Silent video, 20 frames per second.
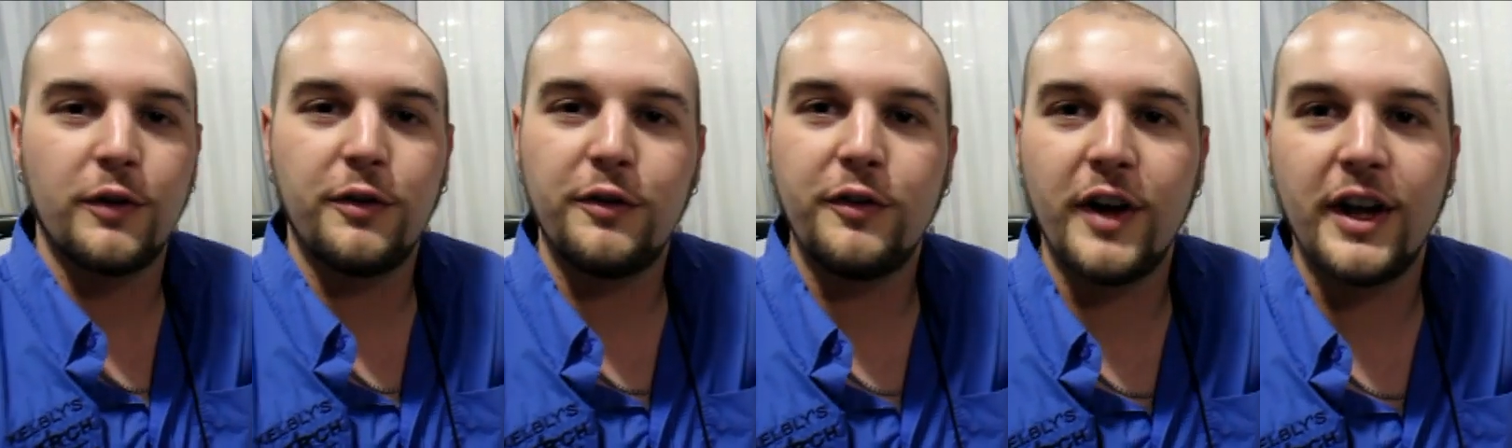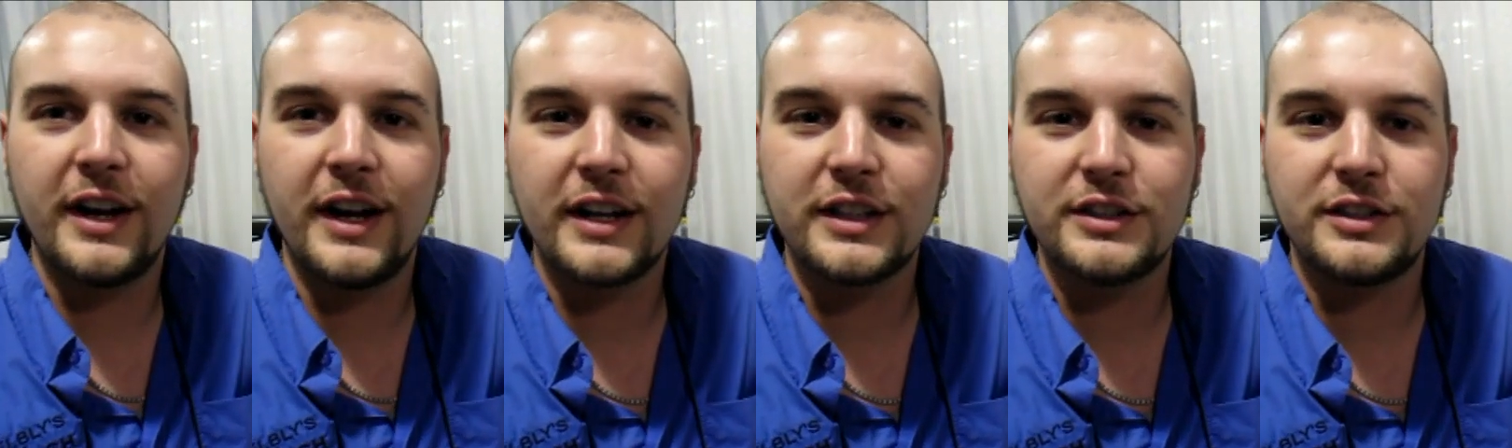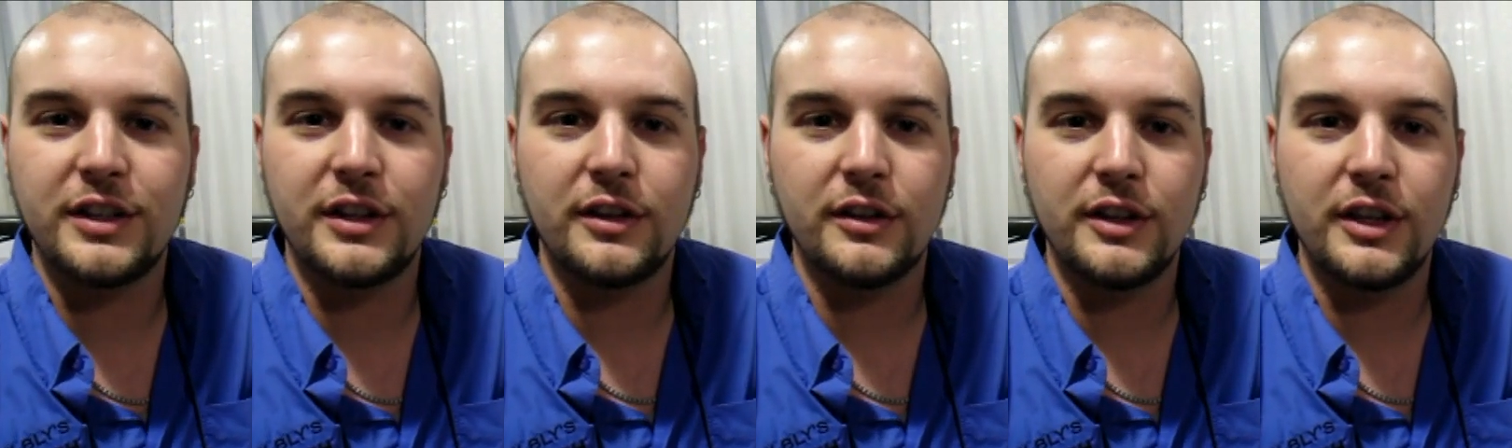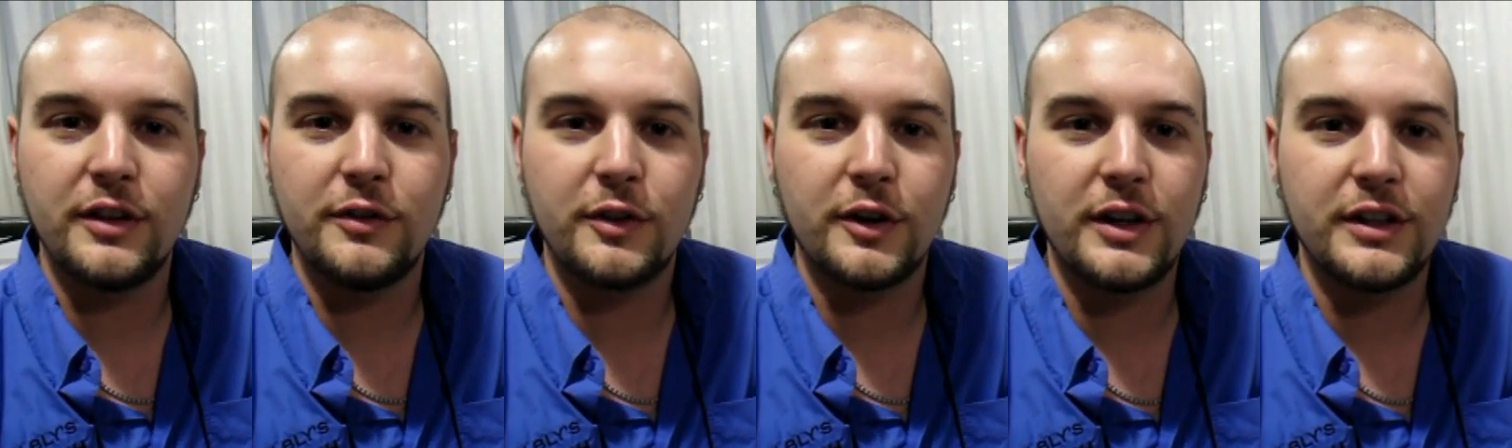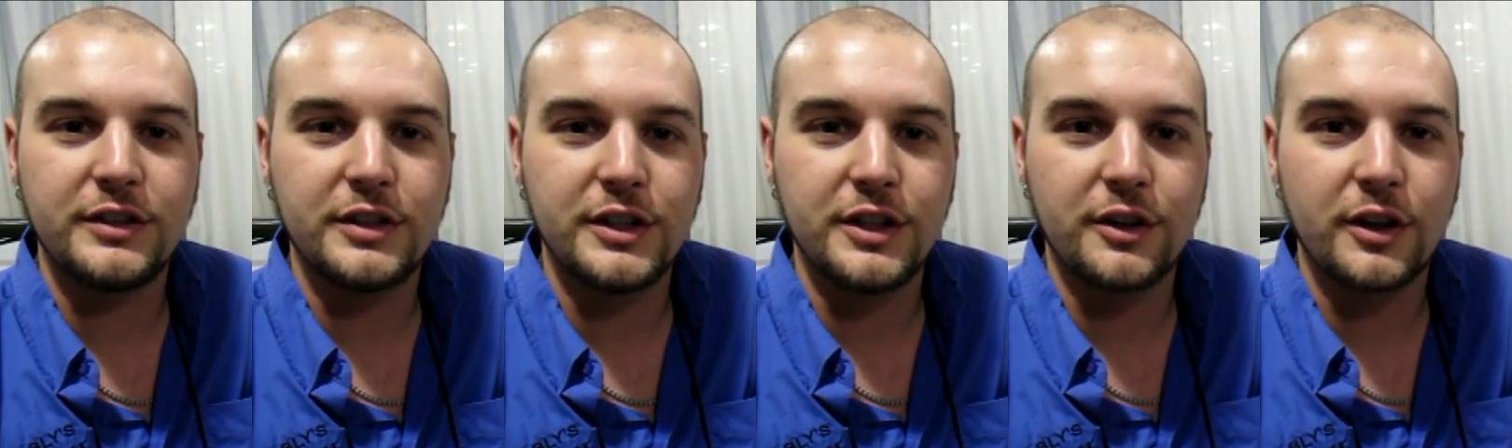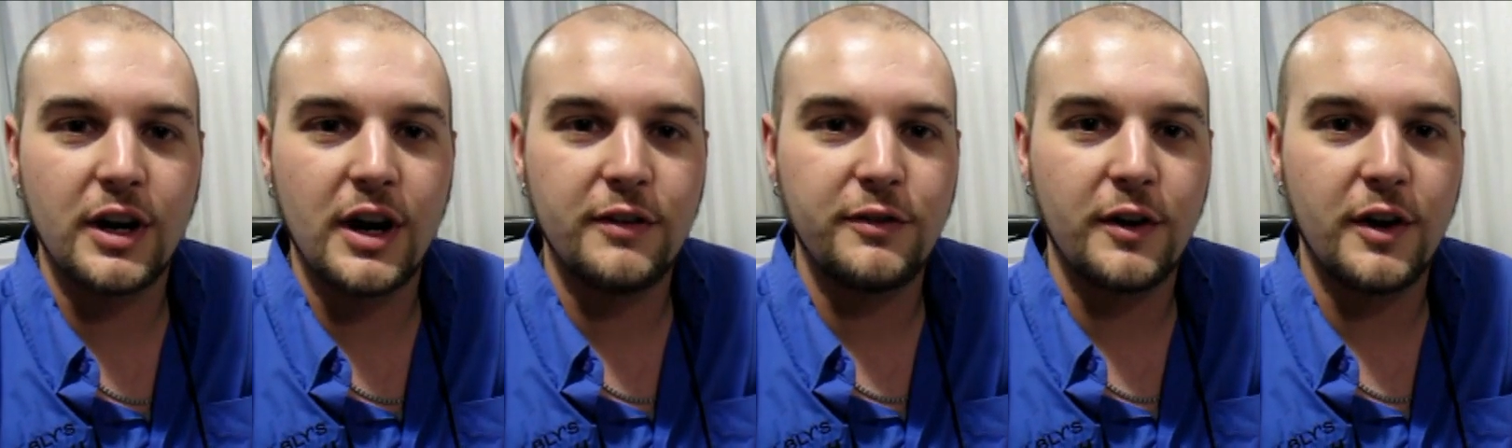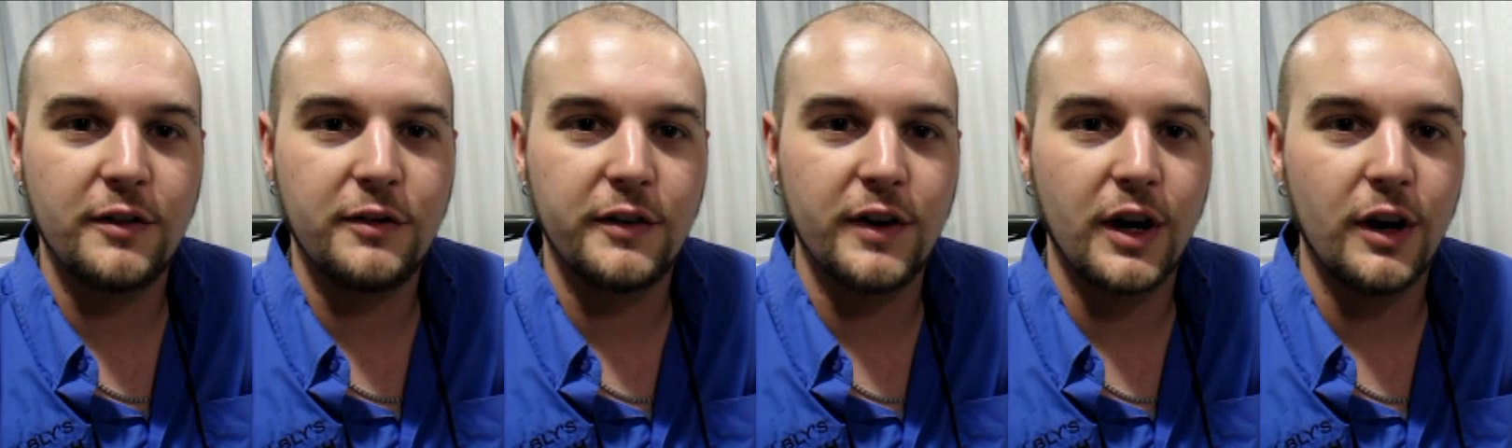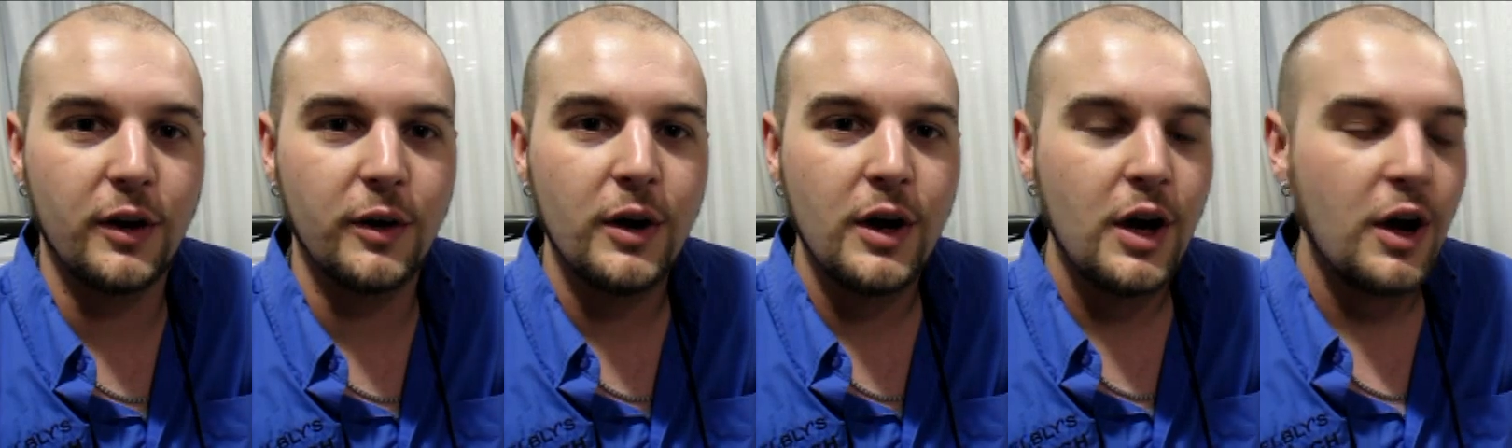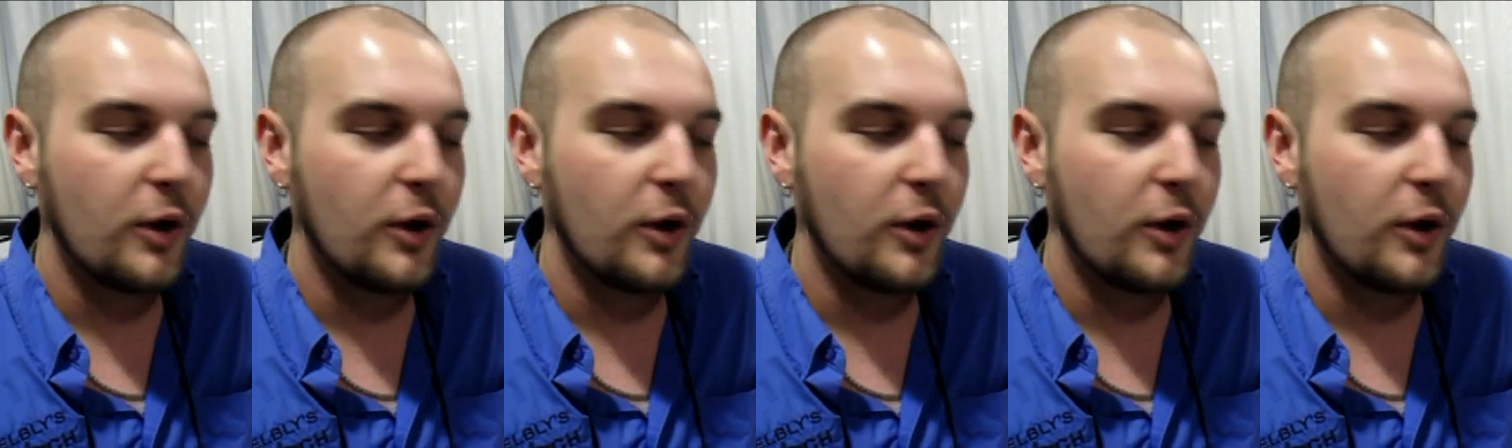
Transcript: FedEx to deliver it to your F F L.